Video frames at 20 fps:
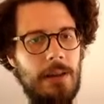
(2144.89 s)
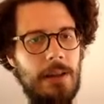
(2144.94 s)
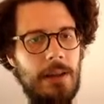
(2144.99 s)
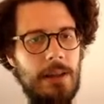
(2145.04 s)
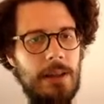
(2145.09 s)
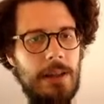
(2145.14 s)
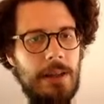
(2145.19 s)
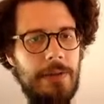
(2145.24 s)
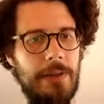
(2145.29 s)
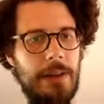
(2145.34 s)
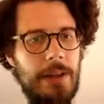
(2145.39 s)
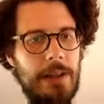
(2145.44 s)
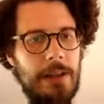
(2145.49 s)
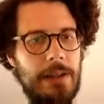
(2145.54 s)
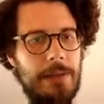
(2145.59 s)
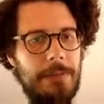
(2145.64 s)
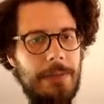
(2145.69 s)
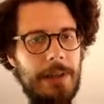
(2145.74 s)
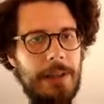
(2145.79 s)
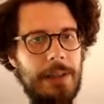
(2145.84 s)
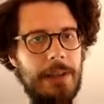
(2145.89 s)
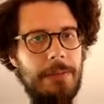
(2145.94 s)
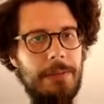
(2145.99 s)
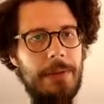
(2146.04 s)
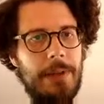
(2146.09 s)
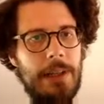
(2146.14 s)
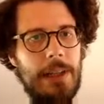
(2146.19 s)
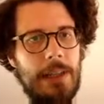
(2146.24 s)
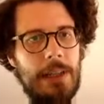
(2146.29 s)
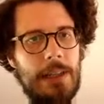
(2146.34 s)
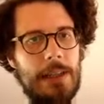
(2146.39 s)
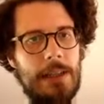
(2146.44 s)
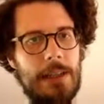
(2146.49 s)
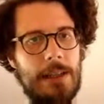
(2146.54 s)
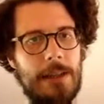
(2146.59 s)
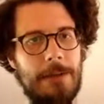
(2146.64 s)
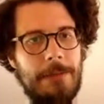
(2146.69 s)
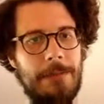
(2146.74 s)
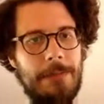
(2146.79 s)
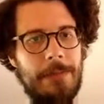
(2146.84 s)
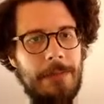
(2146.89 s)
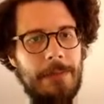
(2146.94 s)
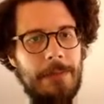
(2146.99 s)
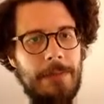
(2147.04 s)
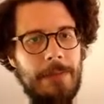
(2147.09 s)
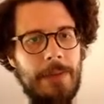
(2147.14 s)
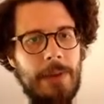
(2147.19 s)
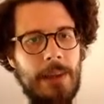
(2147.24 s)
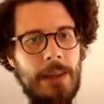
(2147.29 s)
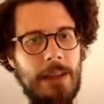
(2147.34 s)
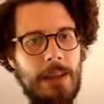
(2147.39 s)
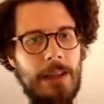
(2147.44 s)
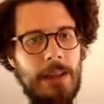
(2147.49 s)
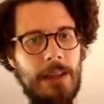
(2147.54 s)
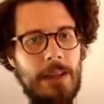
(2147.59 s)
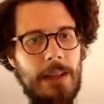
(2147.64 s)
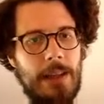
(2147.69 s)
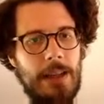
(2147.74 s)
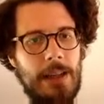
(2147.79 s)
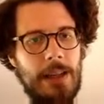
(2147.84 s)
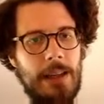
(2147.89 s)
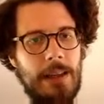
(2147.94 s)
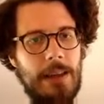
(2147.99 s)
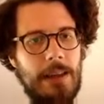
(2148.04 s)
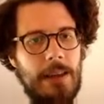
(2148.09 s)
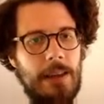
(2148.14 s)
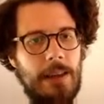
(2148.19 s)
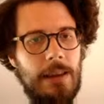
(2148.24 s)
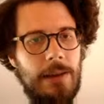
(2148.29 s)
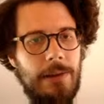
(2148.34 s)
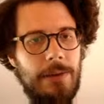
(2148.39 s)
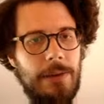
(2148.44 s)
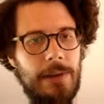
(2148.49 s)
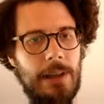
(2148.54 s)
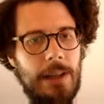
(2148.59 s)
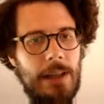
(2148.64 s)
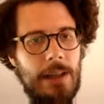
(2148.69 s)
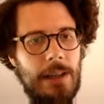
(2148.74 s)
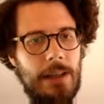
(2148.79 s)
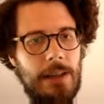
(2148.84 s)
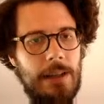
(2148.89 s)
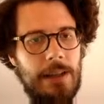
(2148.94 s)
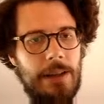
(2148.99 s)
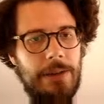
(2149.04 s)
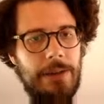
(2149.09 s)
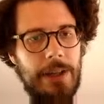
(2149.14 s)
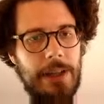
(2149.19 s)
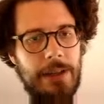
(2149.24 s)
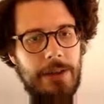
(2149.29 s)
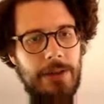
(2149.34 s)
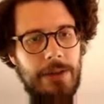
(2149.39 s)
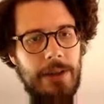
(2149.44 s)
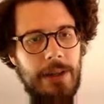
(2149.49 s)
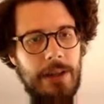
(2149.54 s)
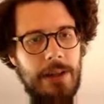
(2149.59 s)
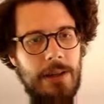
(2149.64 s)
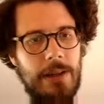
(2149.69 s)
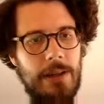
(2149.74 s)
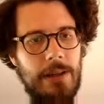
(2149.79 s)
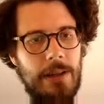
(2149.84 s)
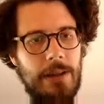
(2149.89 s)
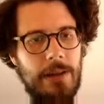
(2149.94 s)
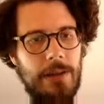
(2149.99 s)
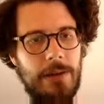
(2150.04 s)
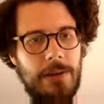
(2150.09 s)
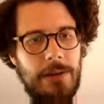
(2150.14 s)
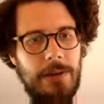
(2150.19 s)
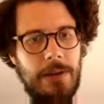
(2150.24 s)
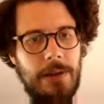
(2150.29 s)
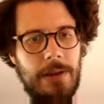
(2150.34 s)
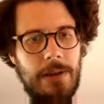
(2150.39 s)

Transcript: Traverse pretty print and the local directory load.